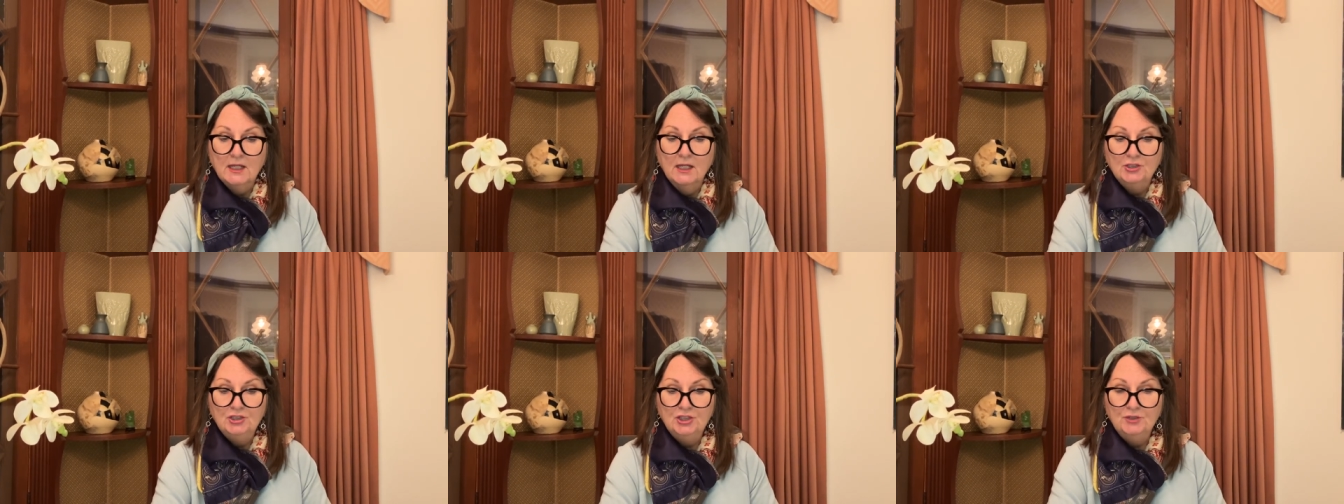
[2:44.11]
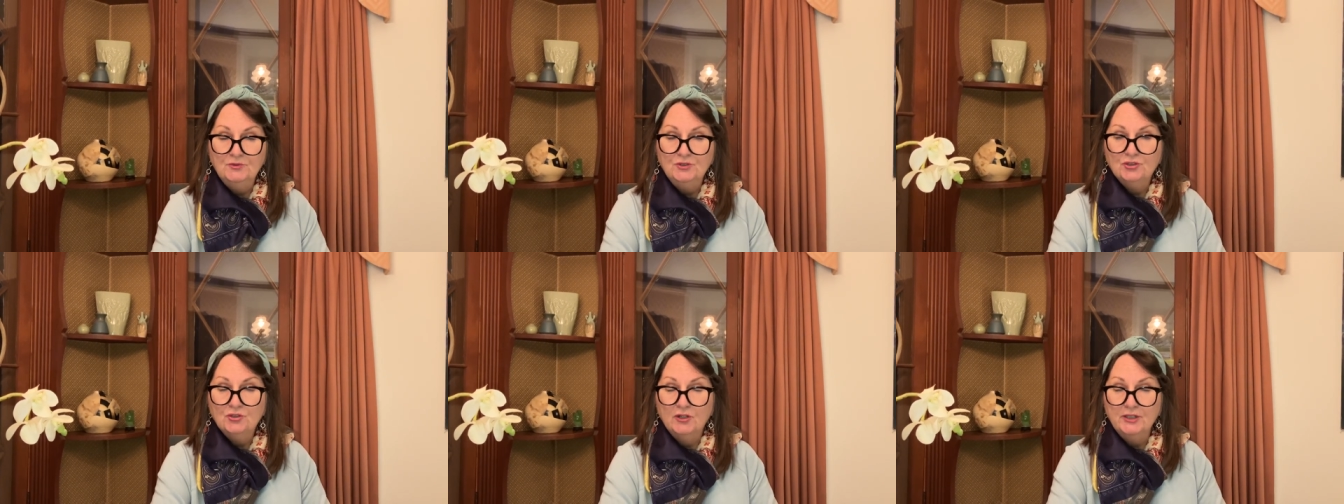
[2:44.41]

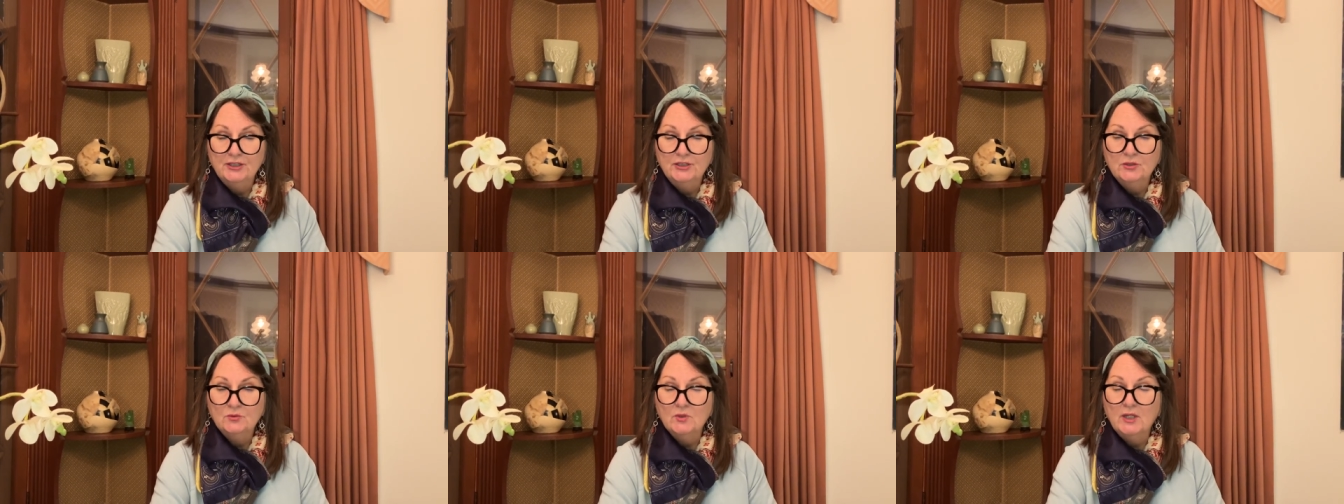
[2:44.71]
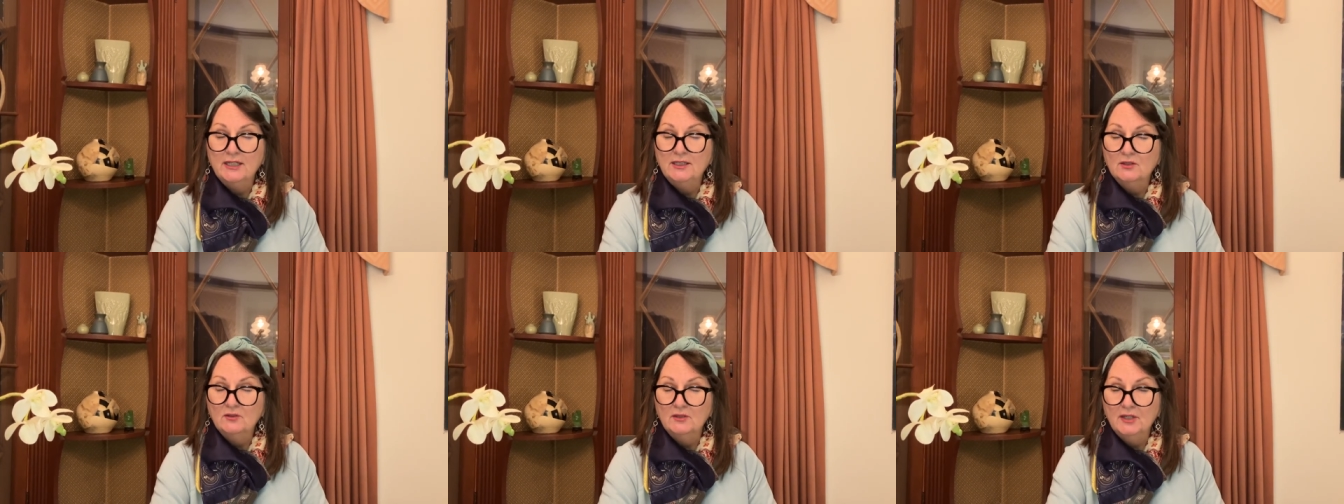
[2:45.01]
She was going to
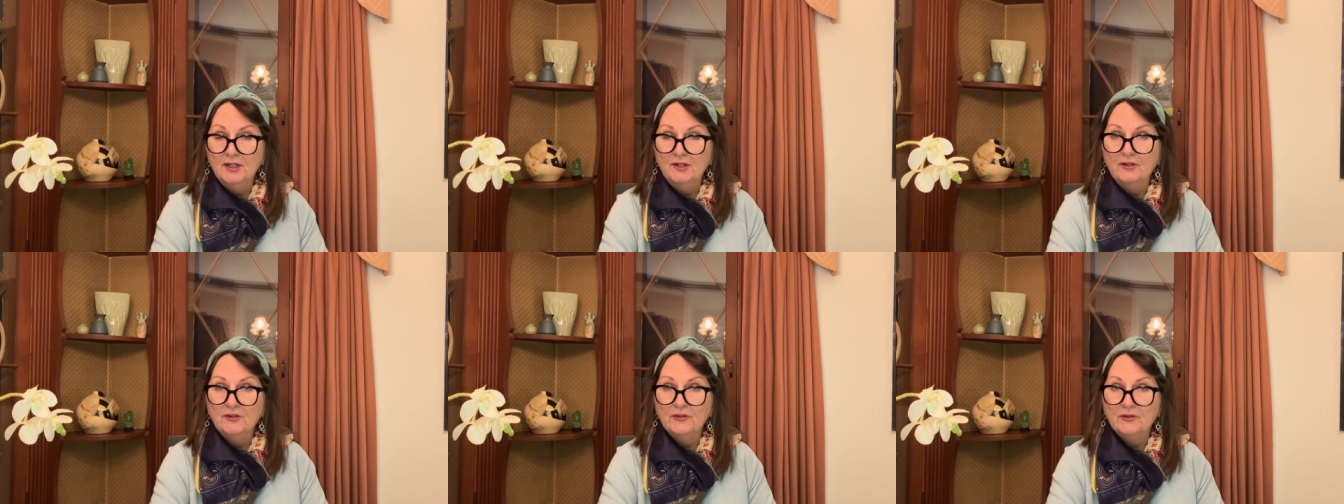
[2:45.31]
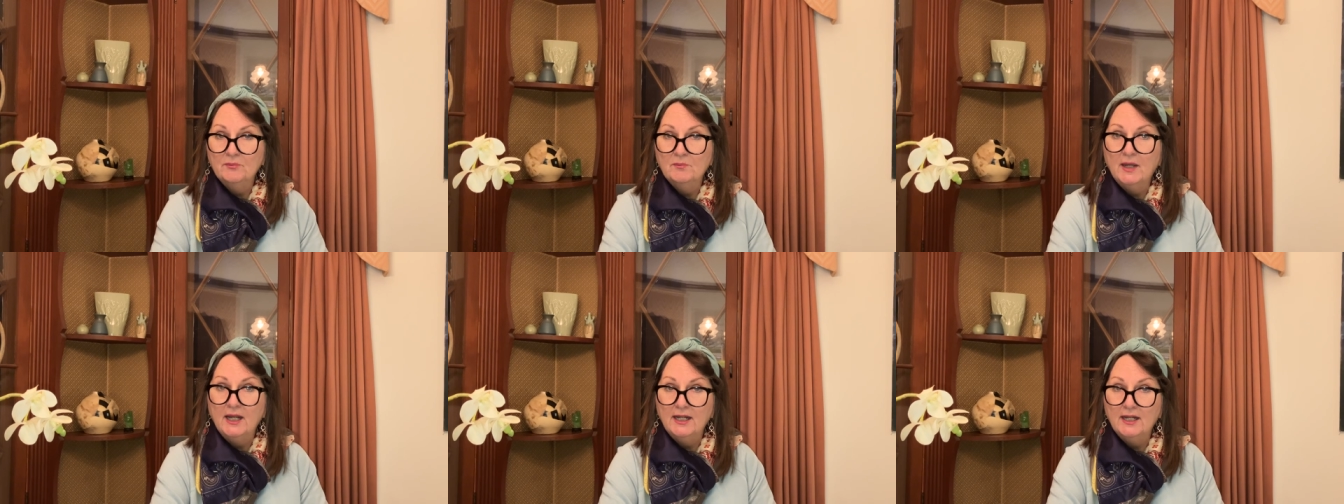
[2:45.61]
write
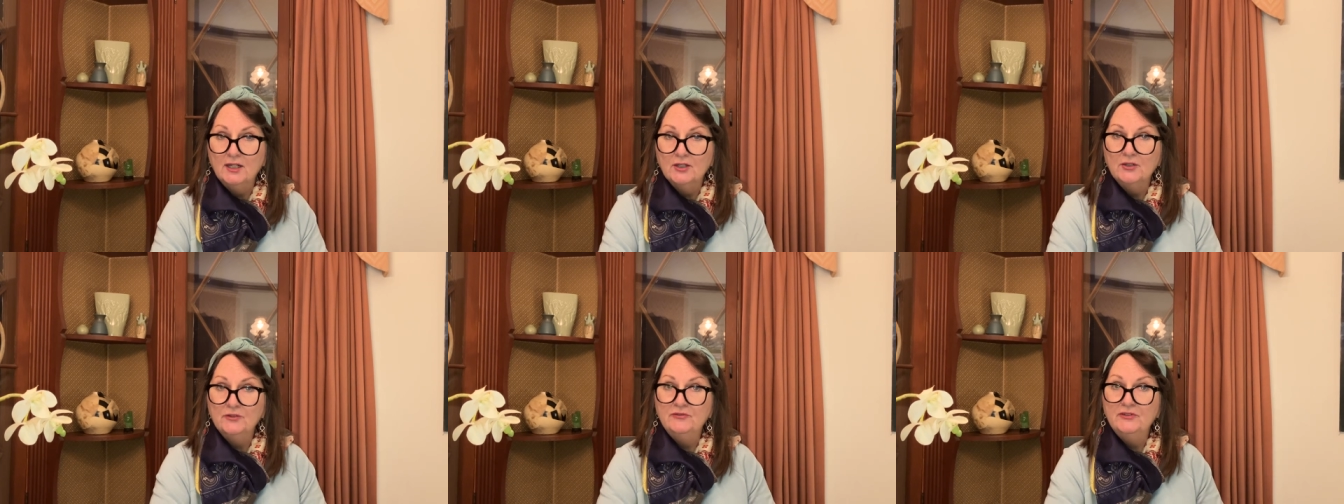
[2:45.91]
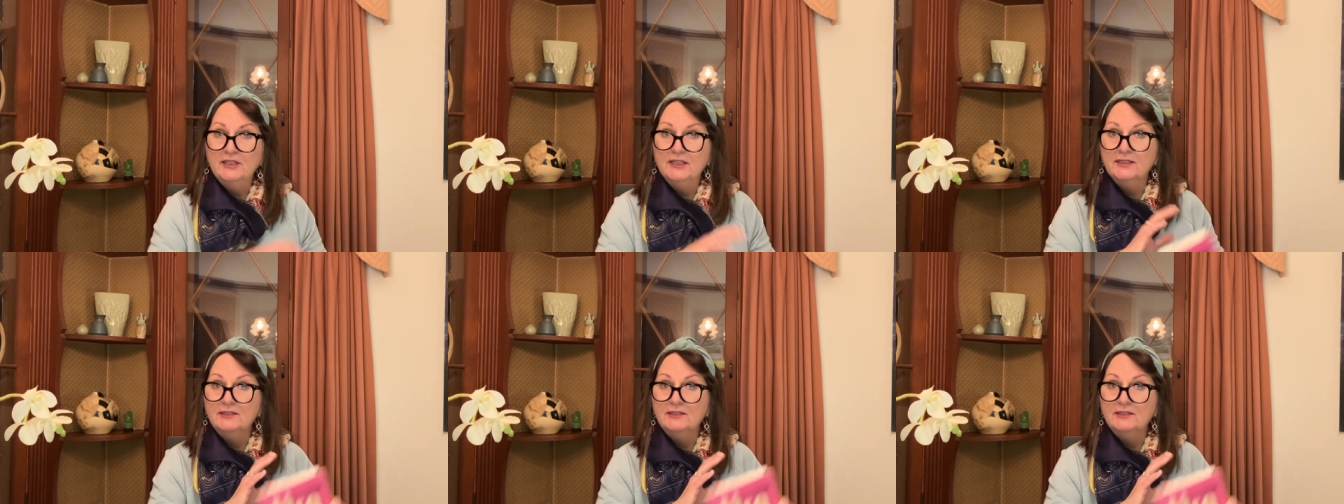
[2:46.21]
O'Hara's biography.